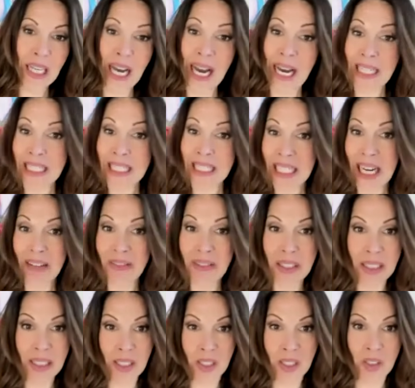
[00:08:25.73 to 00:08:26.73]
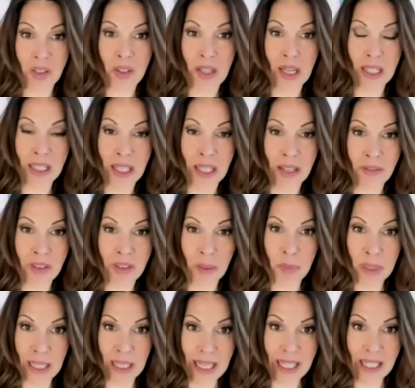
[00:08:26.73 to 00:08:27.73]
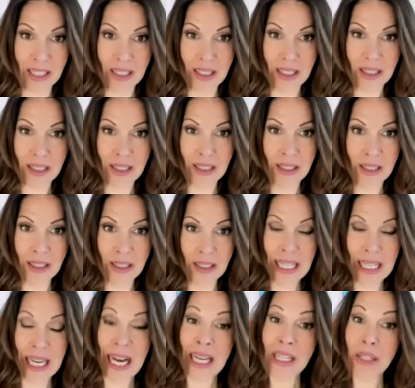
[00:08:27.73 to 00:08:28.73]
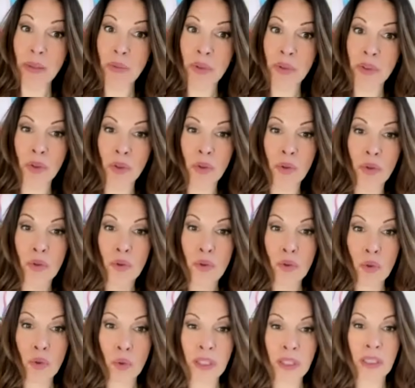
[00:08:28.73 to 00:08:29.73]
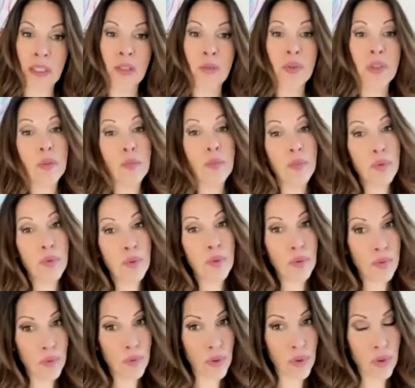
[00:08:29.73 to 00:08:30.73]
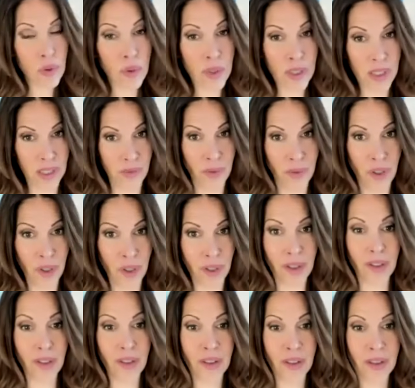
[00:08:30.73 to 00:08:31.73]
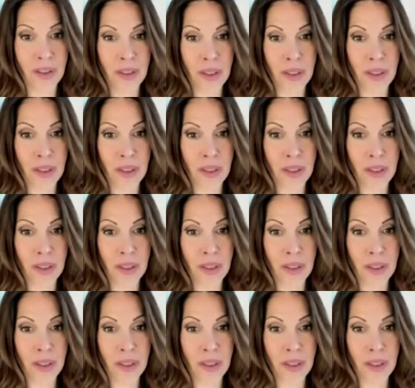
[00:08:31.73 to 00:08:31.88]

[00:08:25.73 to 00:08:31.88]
I did have a sister that left the planet, and it was her choice, and it was a beautiful choice for her.